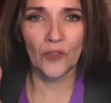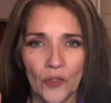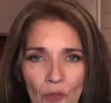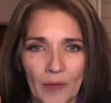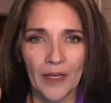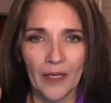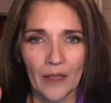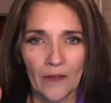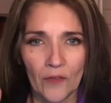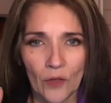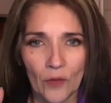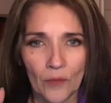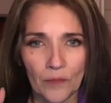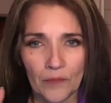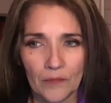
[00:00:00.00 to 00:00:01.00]
you might have
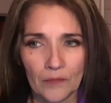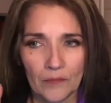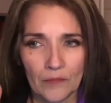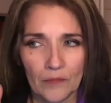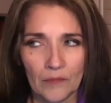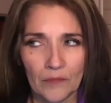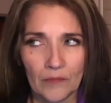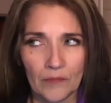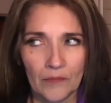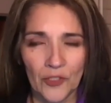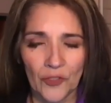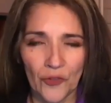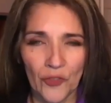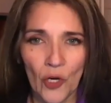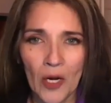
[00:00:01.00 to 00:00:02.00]
go, you
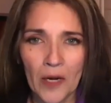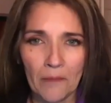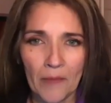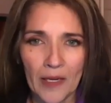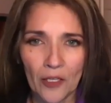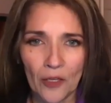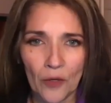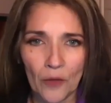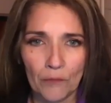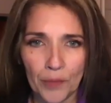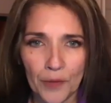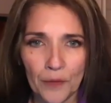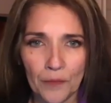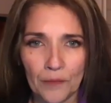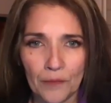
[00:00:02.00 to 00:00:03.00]
know, your heart might go
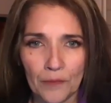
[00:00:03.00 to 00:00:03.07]
boom,